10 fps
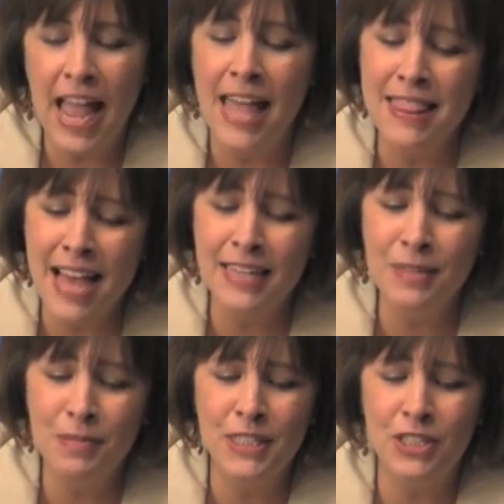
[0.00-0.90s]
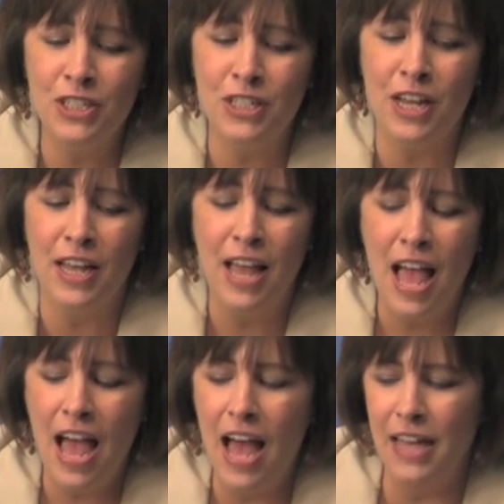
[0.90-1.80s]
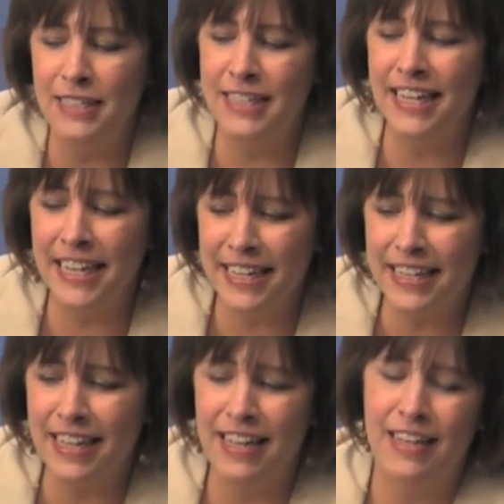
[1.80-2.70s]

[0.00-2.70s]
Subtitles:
And that can be just a tick,